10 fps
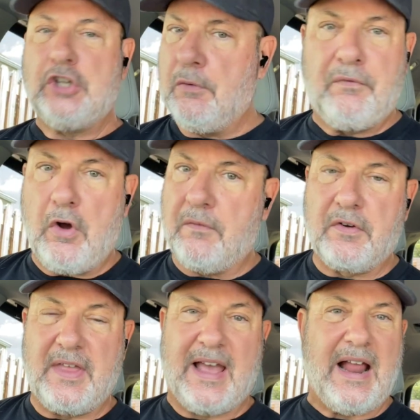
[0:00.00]
Don't fall
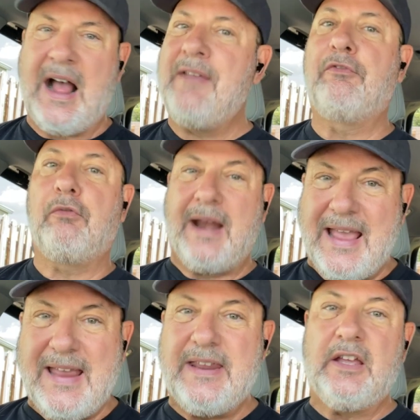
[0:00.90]
for that. I've
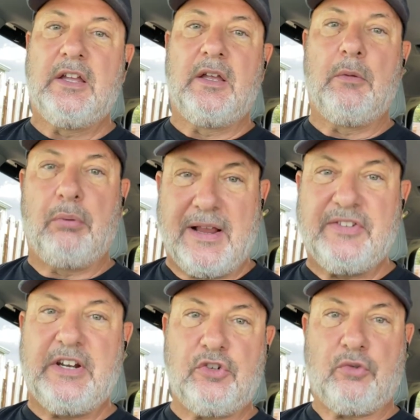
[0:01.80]
read
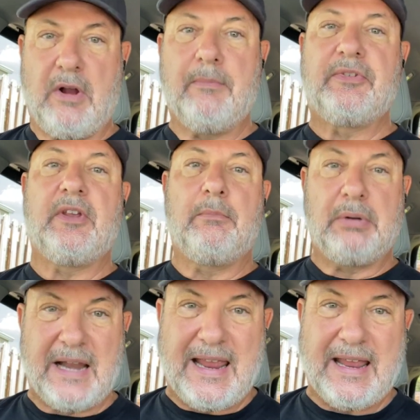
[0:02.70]
President Trump's
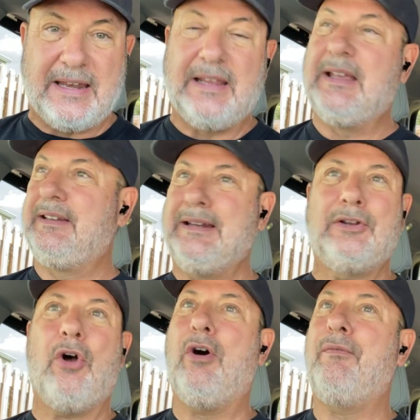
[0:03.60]
plan.
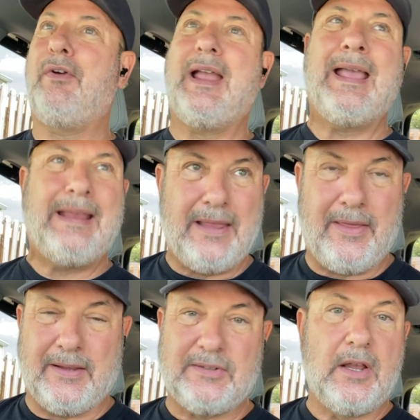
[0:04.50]
Didn't call for any
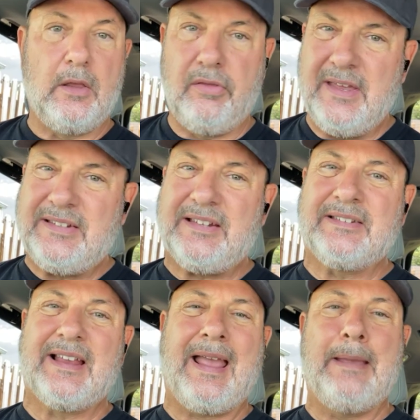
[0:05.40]
of this. This
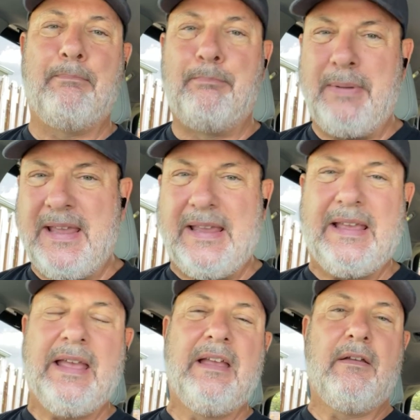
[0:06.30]
is a
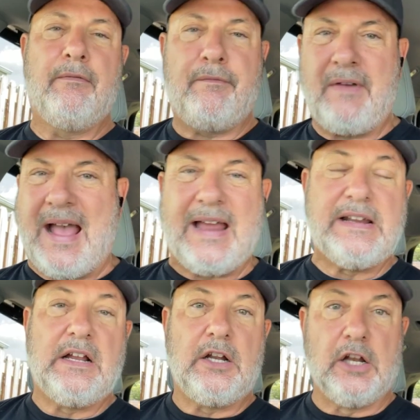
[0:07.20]
big,
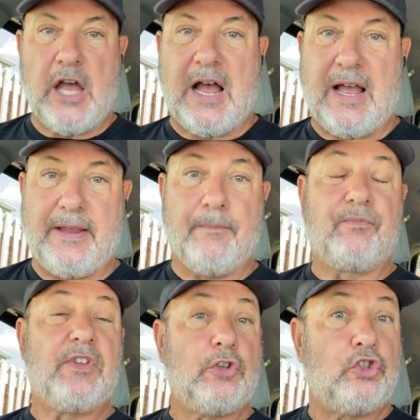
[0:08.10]
fat lie.
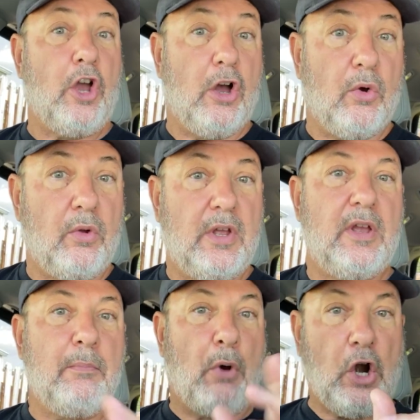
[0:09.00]
So,
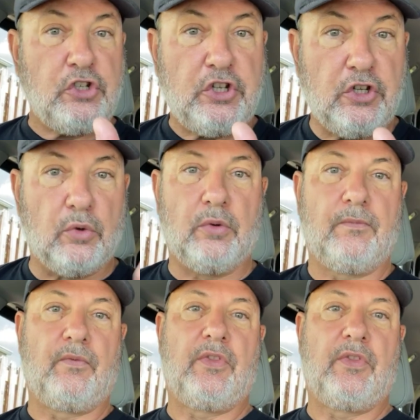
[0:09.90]
part 2.